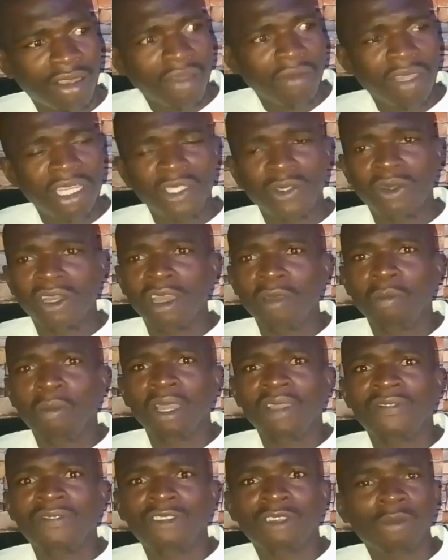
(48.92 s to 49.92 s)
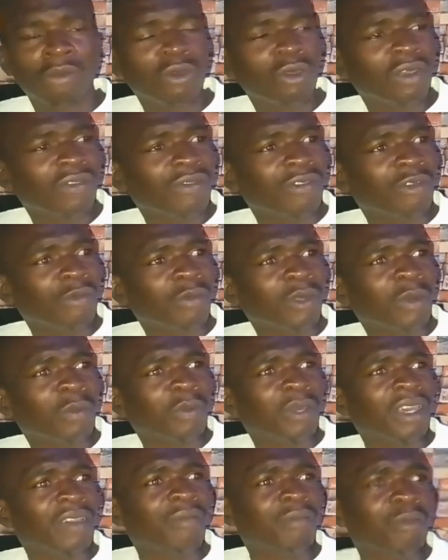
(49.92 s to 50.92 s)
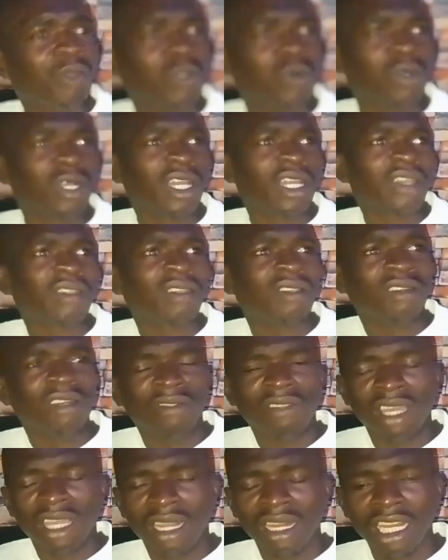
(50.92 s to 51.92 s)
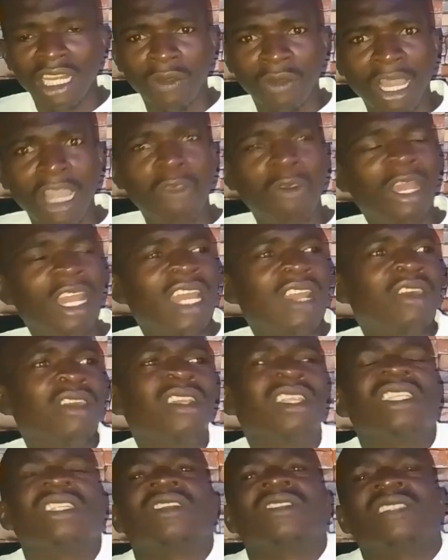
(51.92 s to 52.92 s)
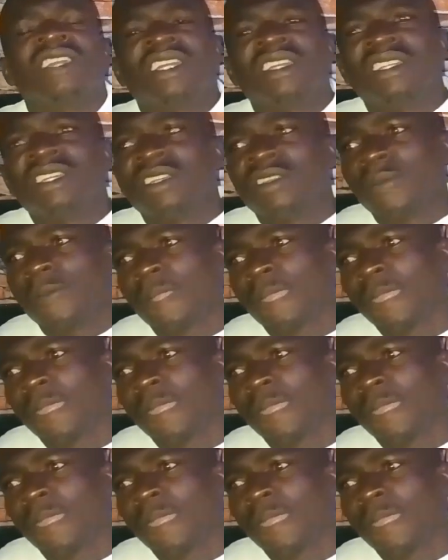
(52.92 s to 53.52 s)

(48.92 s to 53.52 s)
Why should I buy from you if you prepare Mtura the clean way? How will I know it is authentic?